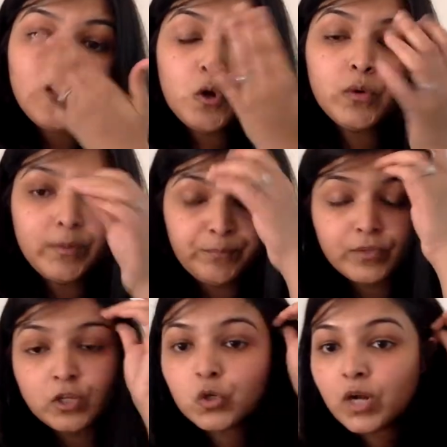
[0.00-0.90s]
Okay,
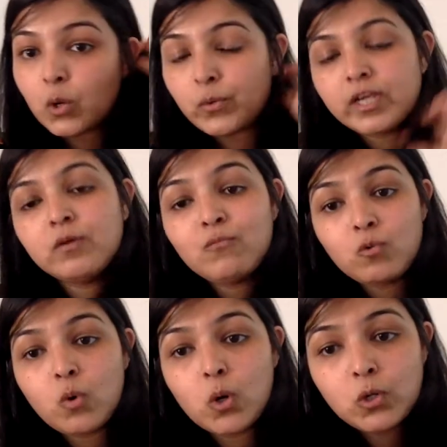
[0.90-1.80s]
so now we can
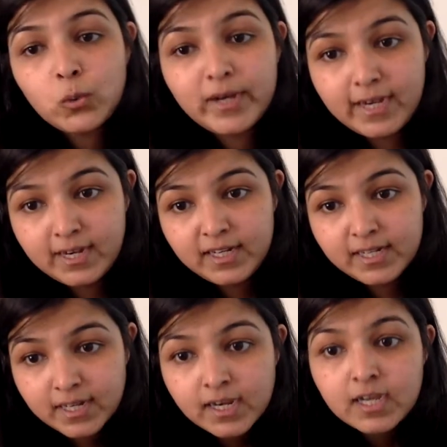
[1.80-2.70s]
move on to guilt.